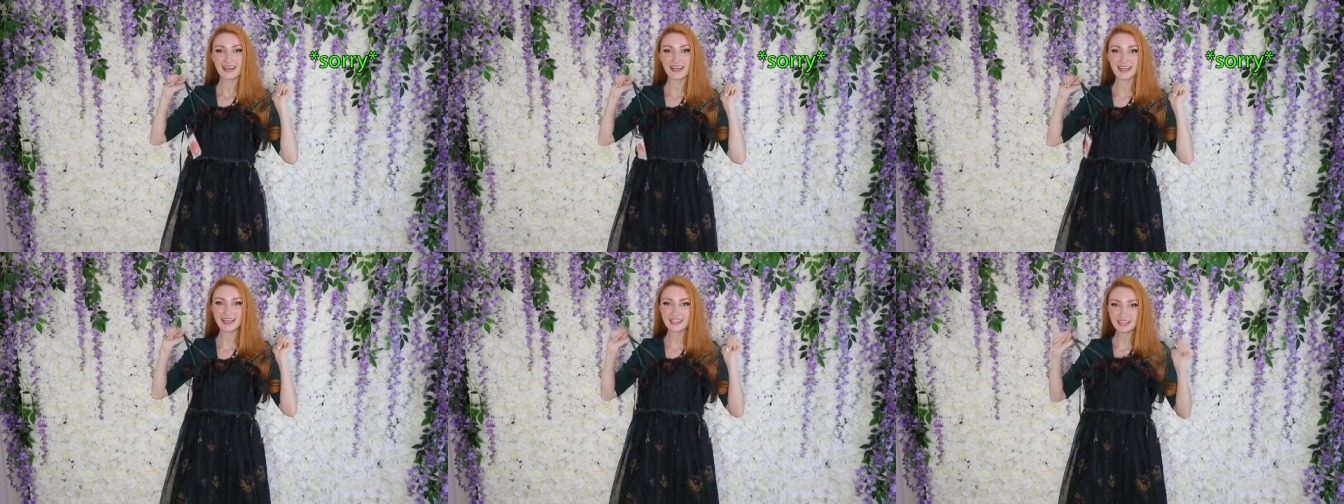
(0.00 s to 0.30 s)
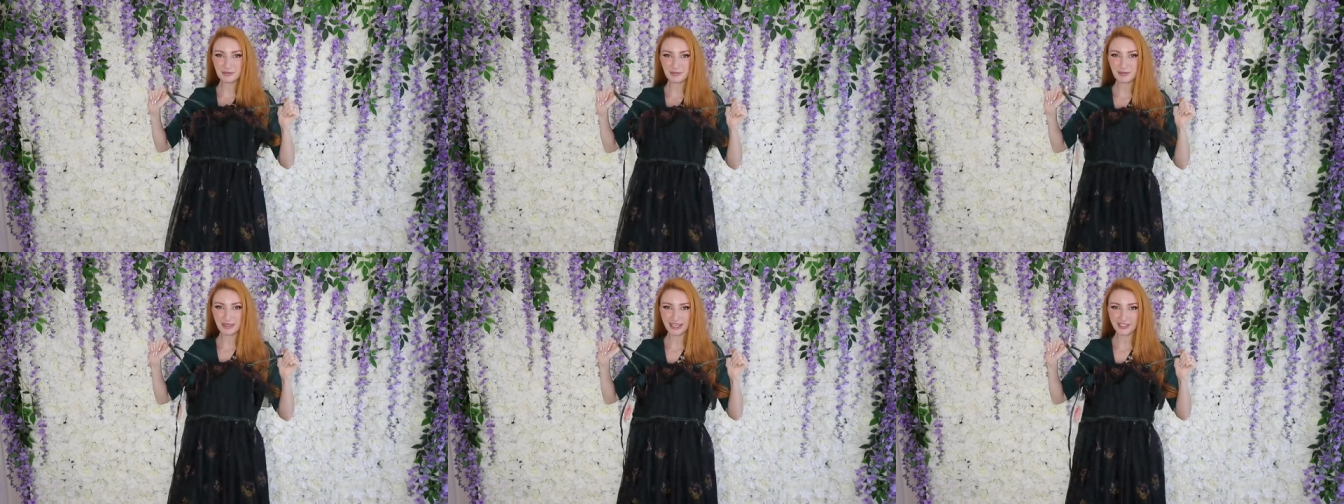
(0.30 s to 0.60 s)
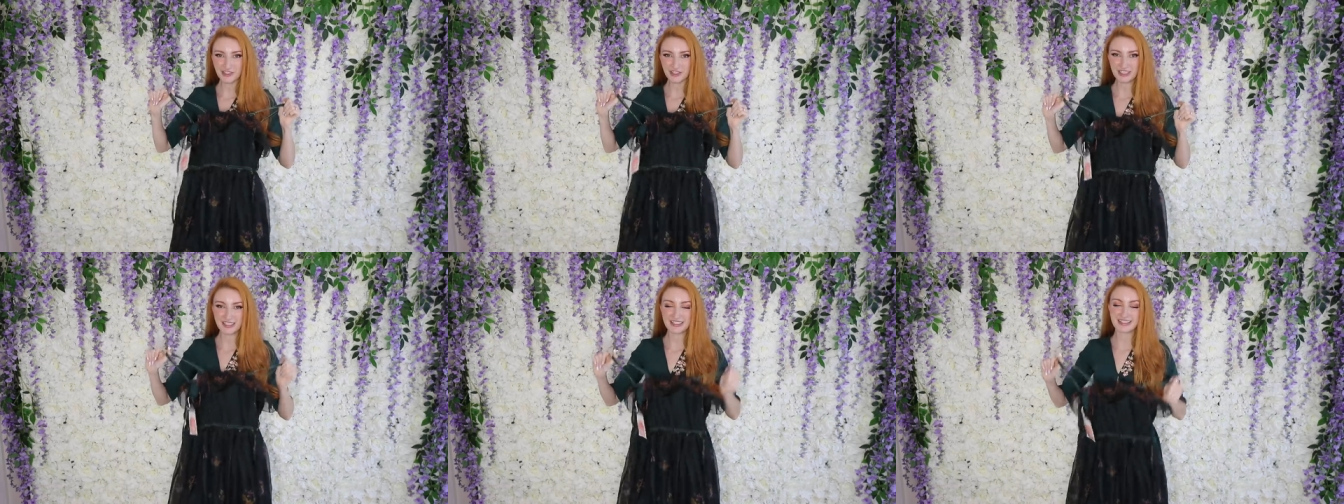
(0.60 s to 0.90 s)
In the
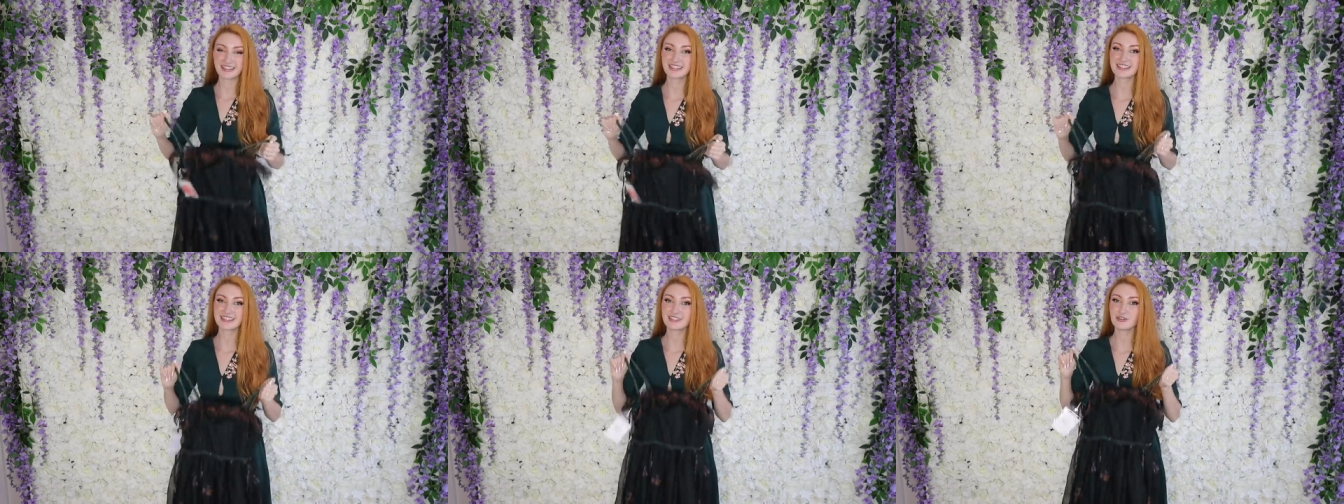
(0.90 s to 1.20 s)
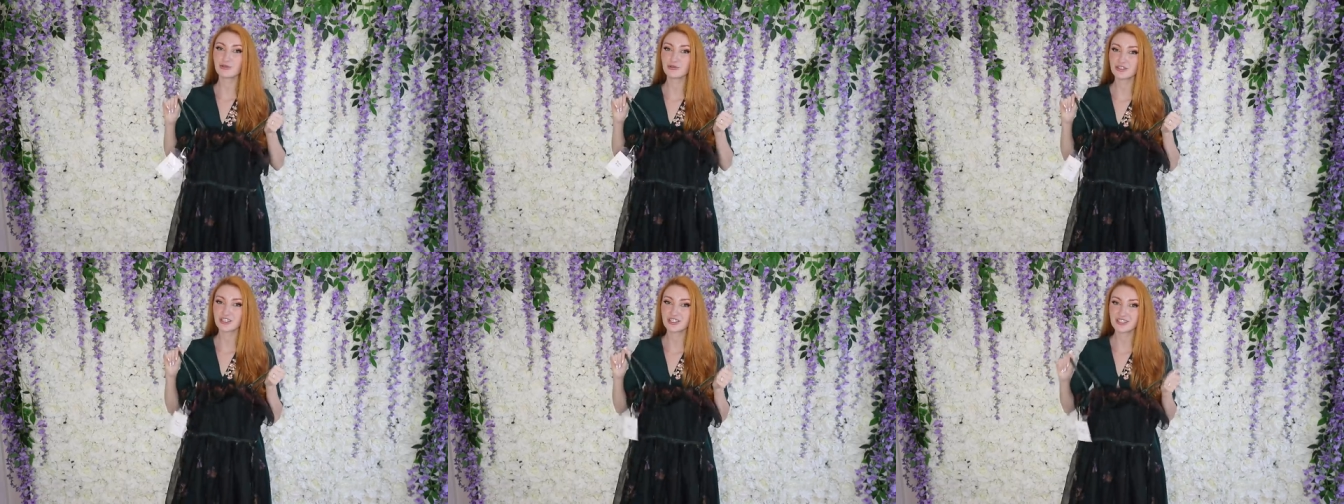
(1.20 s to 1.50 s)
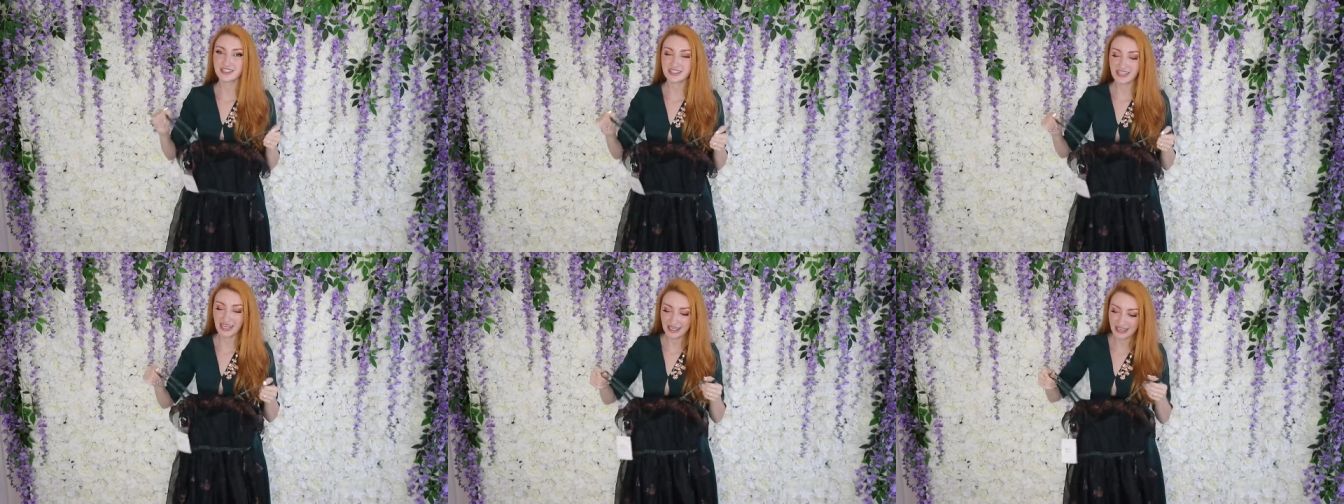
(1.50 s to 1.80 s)
pictures, this looked
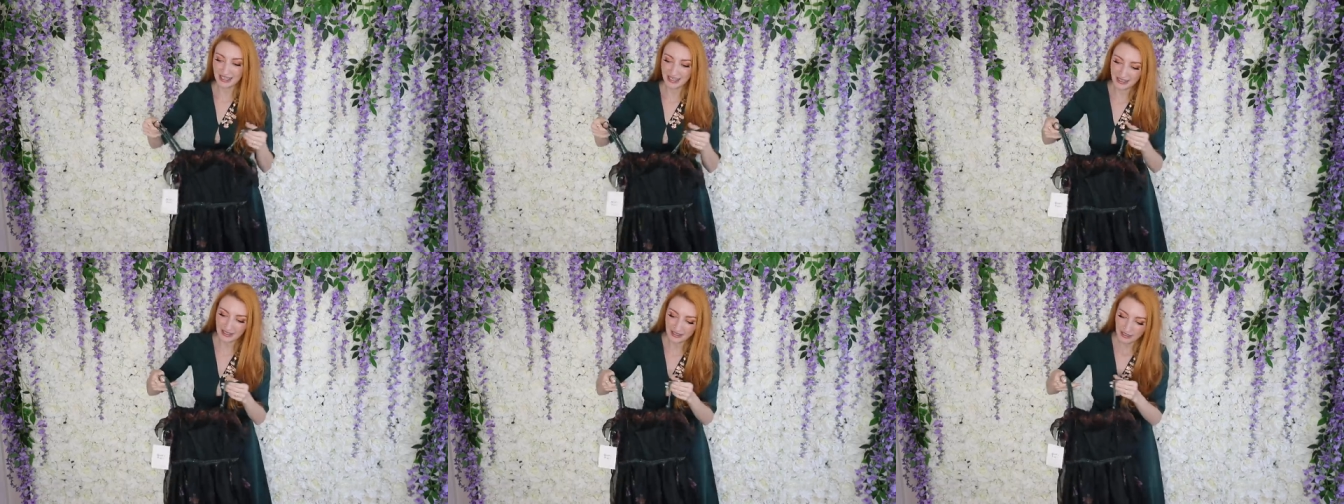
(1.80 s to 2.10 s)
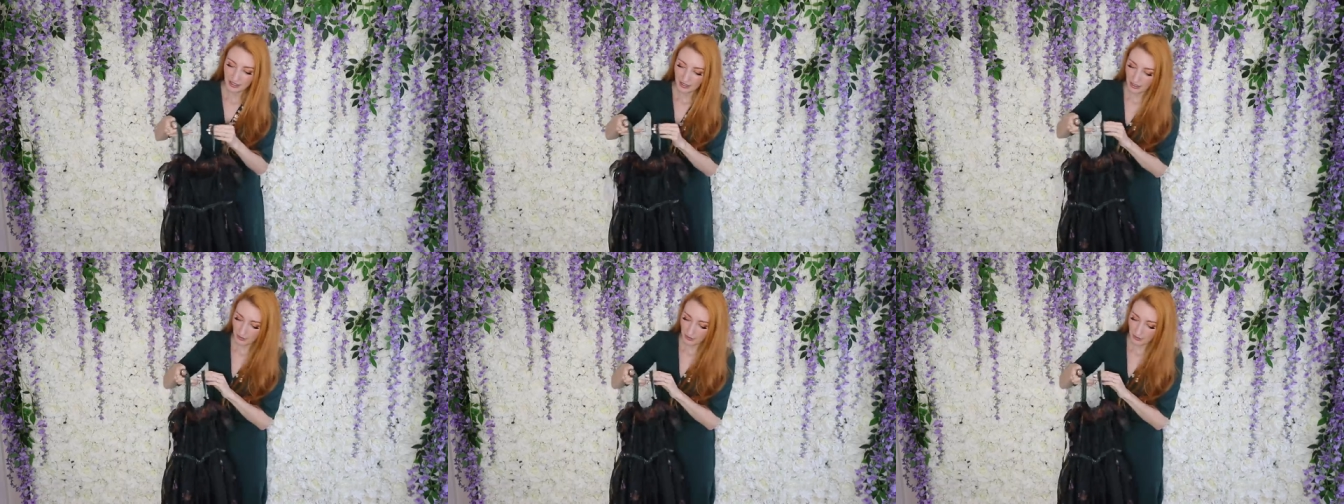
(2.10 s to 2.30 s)
stunning,